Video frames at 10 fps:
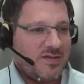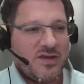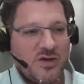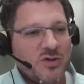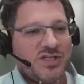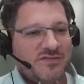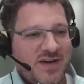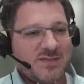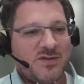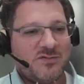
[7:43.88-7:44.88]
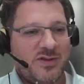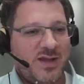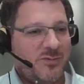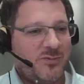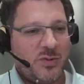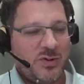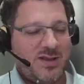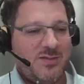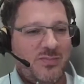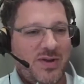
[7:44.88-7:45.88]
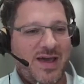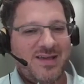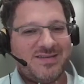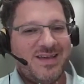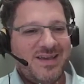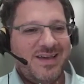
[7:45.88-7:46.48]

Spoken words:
huge investment for them to put that in place.